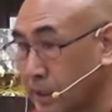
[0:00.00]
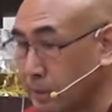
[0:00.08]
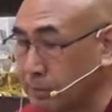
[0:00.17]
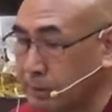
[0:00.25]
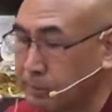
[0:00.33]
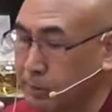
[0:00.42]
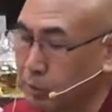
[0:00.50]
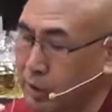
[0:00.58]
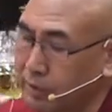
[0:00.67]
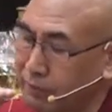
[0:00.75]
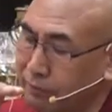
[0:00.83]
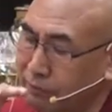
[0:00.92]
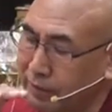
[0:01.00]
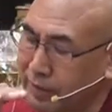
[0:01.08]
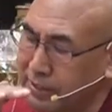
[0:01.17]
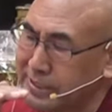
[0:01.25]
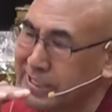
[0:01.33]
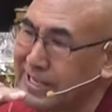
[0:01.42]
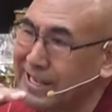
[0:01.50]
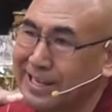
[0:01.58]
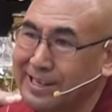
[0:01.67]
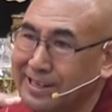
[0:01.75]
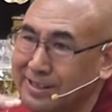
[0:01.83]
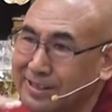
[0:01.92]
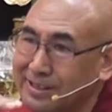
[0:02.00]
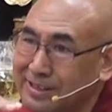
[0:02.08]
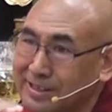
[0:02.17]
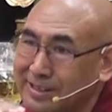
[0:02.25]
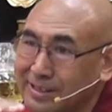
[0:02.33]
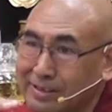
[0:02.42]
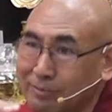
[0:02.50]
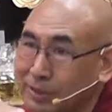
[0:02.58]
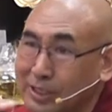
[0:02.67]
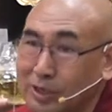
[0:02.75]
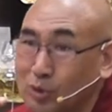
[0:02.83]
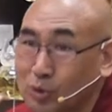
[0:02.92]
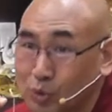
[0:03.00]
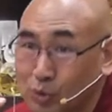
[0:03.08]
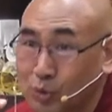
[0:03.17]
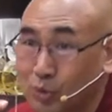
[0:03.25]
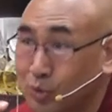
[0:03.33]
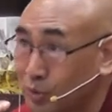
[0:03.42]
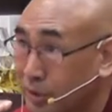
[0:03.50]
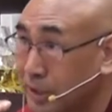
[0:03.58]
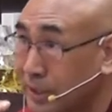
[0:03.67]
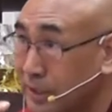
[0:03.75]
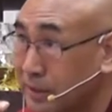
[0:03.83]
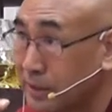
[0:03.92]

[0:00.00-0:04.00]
If the people have a very little anger, we cannot do, right?